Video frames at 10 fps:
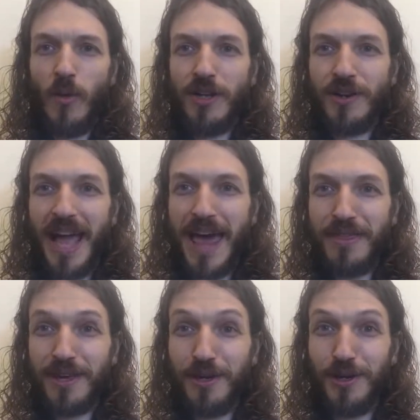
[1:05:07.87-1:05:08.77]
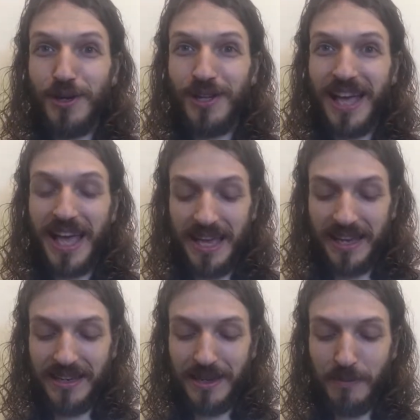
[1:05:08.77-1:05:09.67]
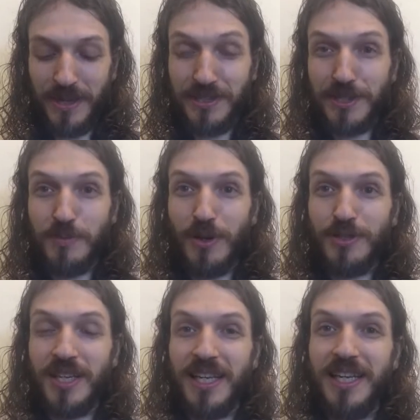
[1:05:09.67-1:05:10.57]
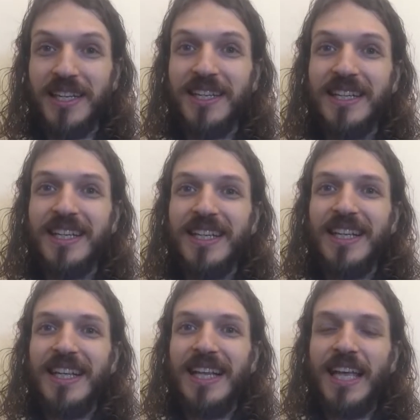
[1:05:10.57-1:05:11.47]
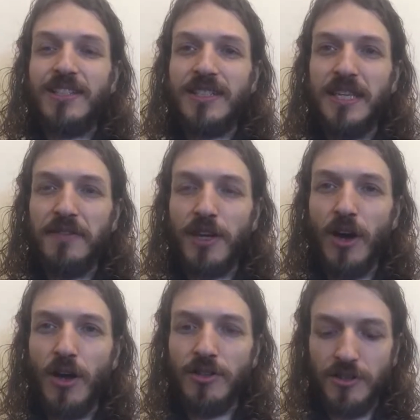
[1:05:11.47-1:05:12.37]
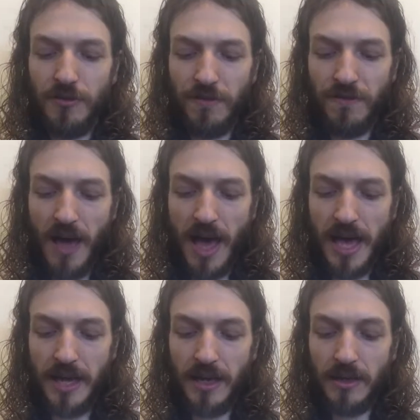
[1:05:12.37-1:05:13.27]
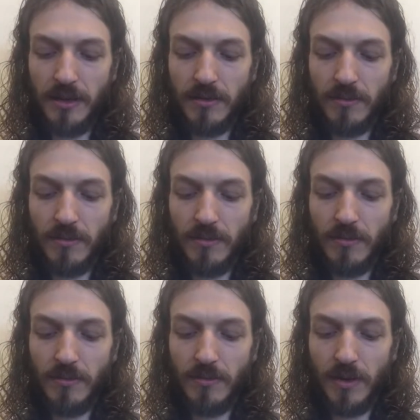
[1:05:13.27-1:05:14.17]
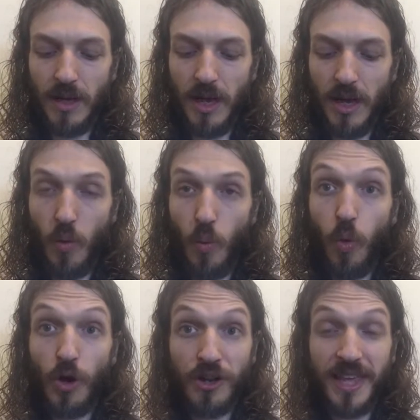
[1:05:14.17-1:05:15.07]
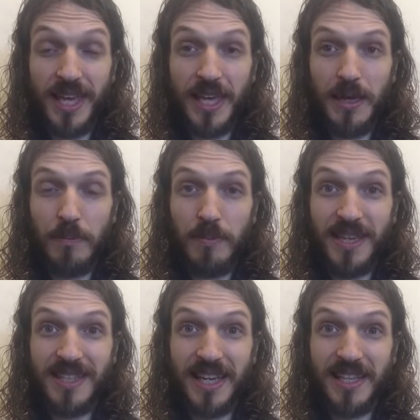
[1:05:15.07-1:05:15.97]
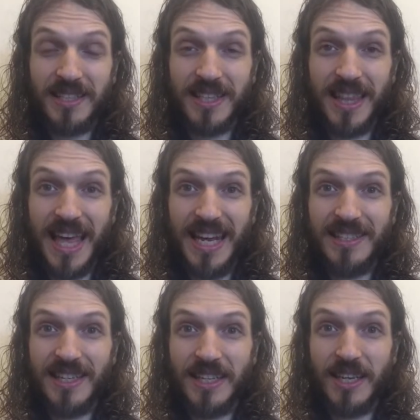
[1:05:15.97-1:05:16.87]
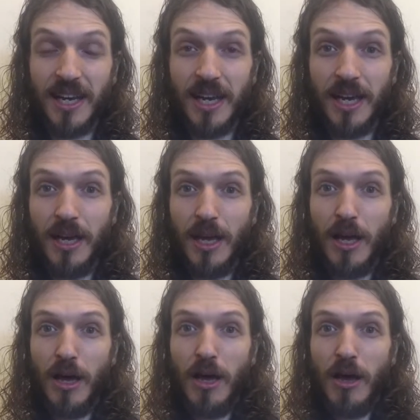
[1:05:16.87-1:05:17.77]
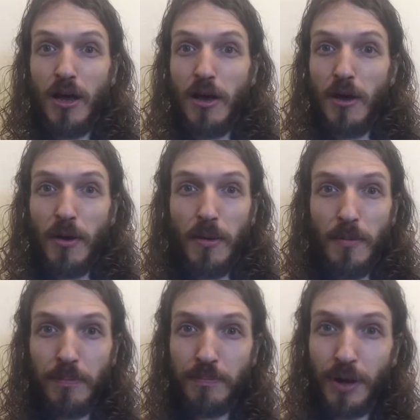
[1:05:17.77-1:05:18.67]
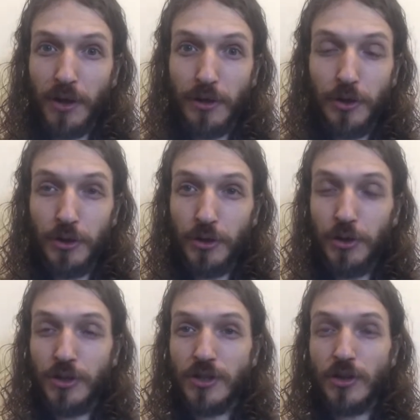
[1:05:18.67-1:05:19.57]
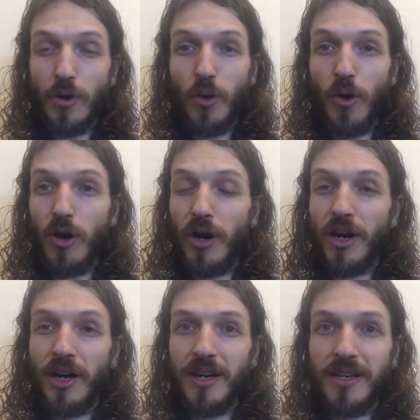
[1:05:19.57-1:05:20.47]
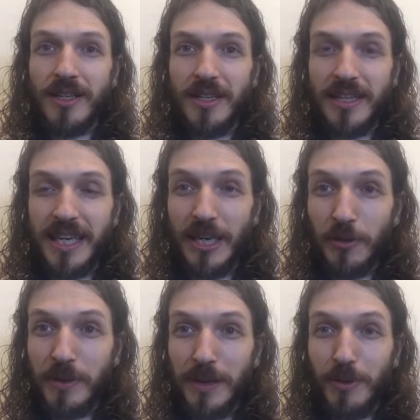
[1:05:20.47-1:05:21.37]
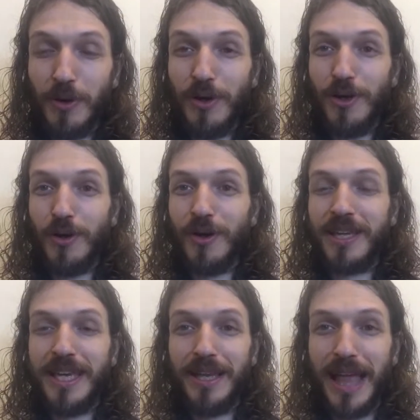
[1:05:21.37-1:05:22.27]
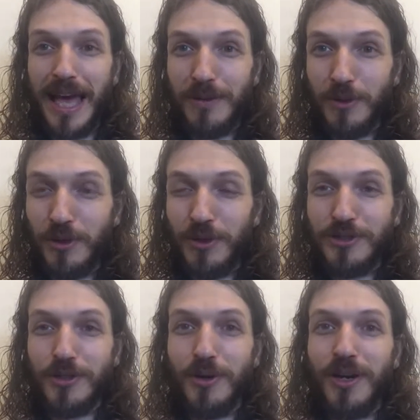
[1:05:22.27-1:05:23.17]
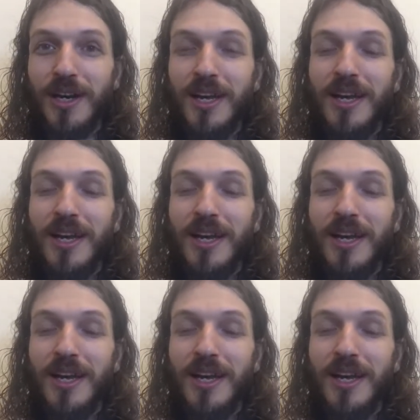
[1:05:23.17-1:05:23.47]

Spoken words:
you're ethical and a business person, it's difficult to find a worthy business that isn't gonna pollute or kill people or kill animals or